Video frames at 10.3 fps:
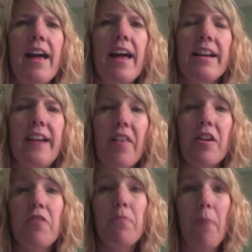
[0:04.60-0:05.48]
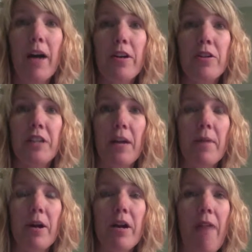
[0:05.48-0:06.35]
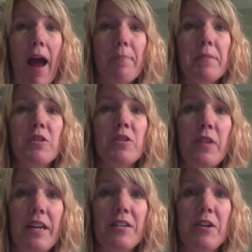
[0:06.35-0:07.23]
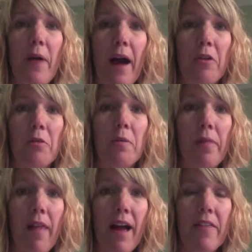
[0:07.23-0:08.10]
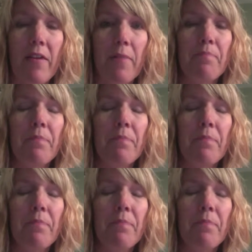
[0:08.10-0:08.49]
Now that you've bought your Jamberry wraps, you need to know how to apply them.